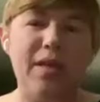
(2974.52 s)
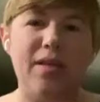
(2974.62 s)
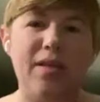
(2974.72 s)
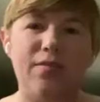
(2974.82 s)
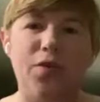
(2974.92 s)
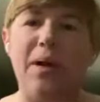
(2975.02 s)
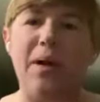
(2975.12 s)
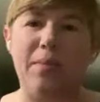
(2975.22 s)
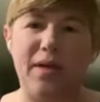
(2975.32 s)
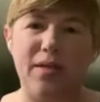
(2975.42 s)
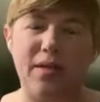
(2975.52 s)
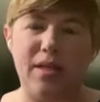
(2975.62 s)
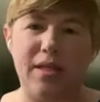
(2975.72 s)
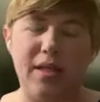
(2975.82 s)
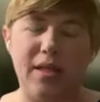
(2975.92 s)
say this vote by mail
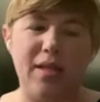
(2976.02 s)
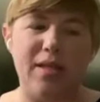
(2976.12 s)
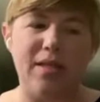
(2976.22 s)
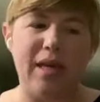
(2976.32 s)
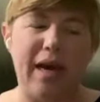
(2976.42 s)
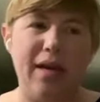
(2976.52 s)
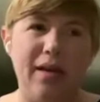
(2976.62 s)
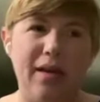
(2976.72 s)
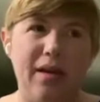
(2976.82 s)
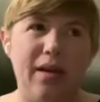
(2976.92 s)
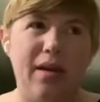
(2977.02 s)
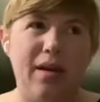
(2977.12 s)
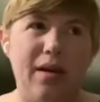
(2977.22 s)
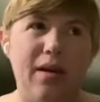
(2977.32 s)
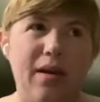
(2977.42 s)
statistic, does that
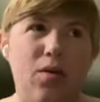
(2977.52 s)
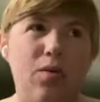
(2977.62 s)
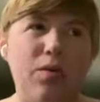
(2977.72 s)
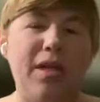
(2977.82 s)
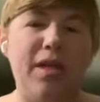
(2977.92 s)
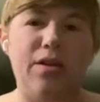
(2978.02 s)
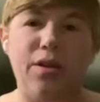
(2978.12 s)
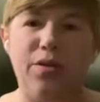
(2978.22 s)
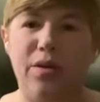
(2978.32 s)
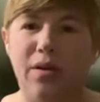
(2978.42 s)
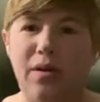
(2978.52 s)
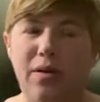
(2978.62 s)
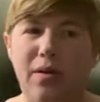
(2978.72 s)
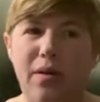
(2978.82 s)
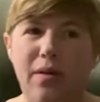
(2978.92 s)
only include
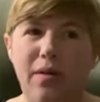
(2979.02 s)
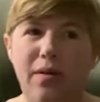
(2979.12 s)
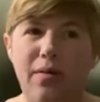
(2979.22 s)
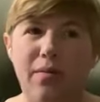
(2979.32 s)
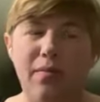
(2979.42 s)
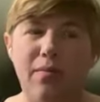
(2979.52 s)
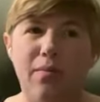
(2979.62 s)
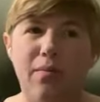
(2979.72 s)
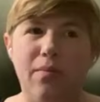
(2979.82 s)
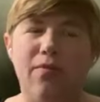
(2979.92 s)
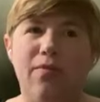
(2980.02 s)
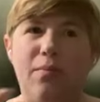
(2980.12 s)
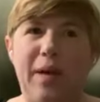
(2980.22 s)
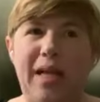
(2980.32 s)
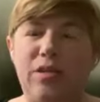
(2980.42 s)
the
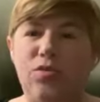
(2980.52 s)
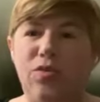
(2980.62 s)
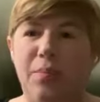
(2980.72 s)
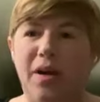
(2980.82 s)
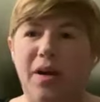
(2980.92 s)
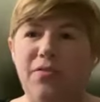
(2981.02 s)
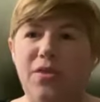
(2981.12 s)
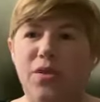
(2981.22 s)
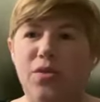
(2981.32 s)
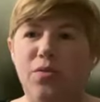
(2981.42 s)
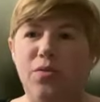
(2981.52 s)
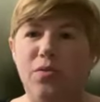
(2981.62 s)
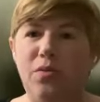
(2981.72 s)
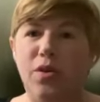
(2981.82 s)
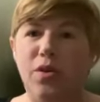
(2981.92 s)
ballots dropped off to
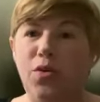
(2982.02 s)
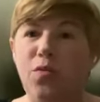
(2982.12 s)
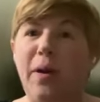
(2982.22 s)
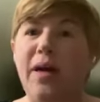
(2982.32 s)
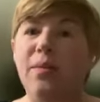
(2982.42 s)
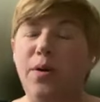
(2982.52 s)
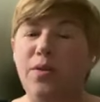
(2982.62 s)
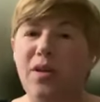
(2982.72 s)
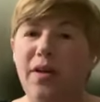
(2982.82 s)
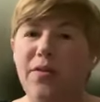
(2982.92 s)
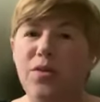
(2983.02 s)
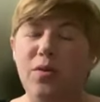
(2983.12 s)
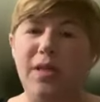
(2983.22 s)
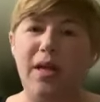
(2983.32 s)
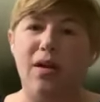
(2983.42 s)
you by the post office, or
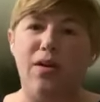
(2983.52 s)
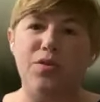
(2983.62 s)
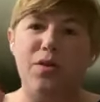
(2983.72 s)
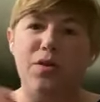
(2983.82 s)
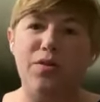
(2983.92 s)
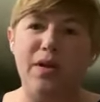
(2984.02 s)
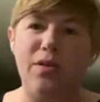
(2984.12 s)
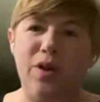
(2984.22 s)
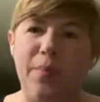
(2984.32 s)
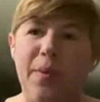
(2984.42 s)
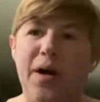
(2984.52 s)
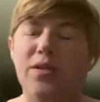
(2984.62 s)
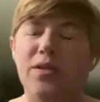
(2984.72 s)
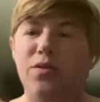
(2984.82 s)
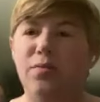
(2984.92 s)
is that also including
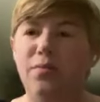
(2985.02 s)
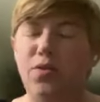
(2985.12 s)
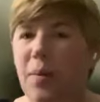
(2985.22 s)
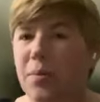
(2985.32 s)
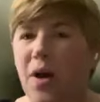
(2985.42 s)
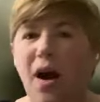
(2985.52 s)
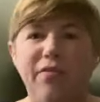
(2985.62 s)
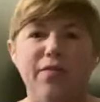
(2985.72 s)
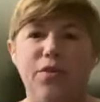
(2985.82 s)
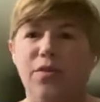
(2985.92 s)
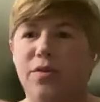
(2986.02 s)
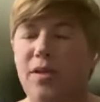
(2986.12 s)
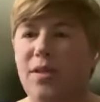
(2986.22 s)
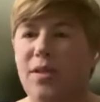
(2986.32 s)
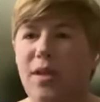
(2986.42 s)
Dropbox or dropped off at voter
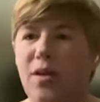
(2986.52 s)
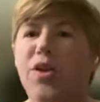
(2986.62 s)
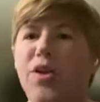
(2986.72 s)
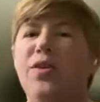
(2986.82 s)
assistance center? What do you